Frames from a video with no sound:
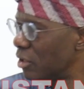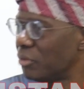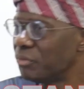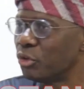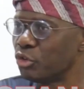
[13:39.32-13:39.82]

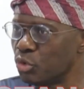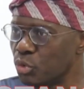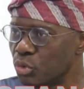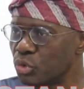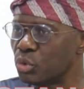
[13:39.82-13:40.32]
for
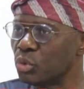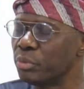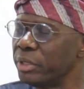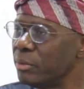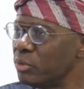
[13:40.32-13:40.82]
you to
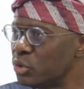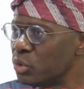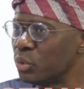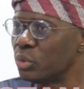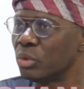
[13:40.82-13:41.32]
be able
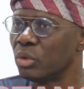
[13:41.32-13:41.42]
to